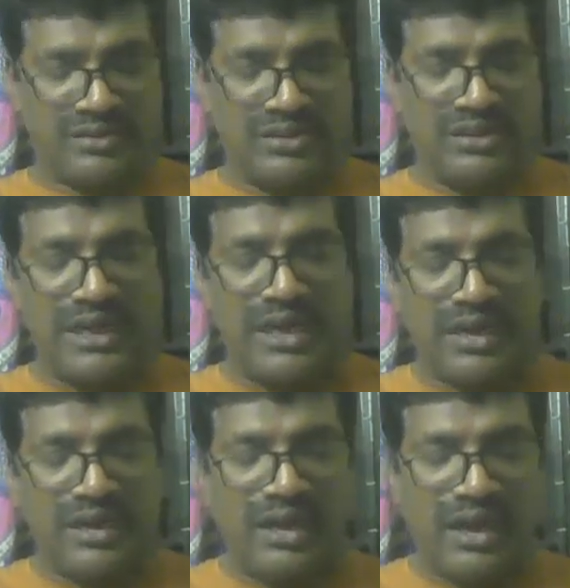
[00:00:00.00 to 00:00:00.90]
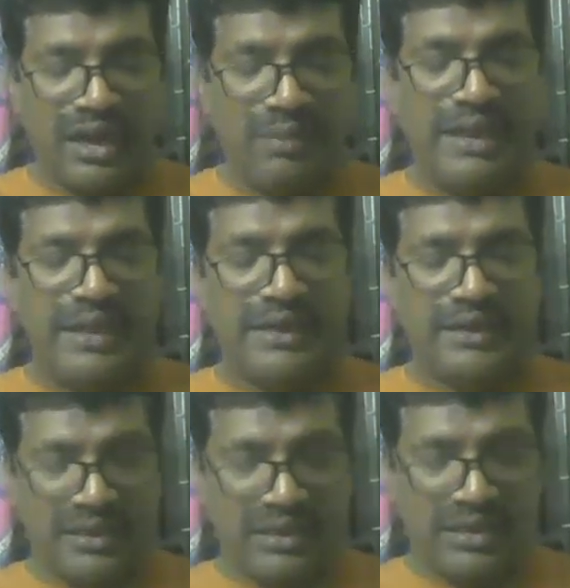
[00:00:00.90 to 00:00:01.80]
See there, I
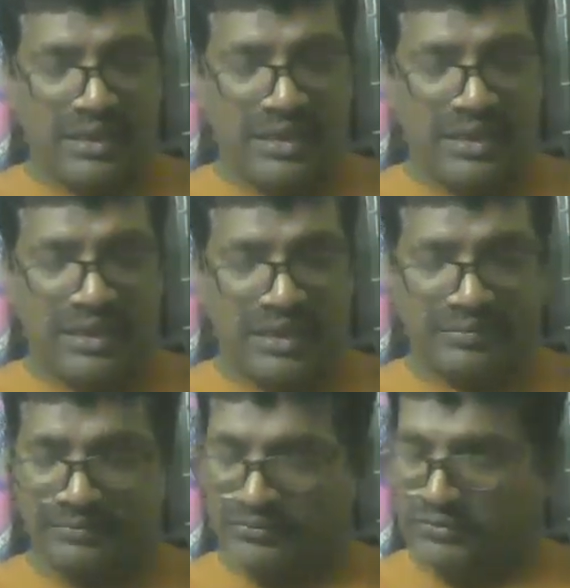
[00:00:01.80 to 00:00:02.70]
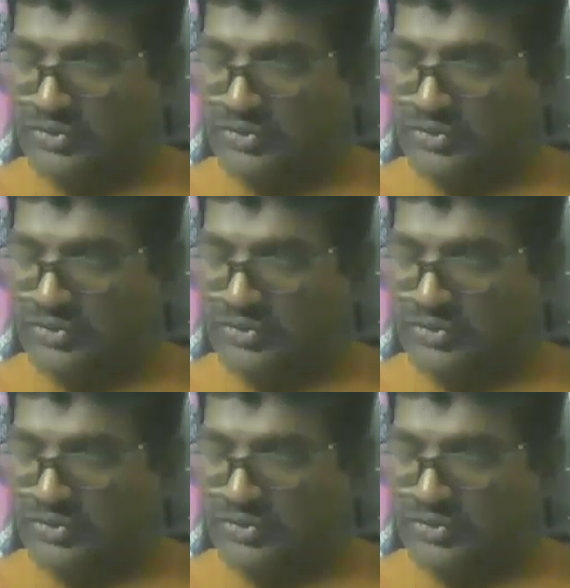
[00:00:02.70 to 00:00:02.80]
mean, um,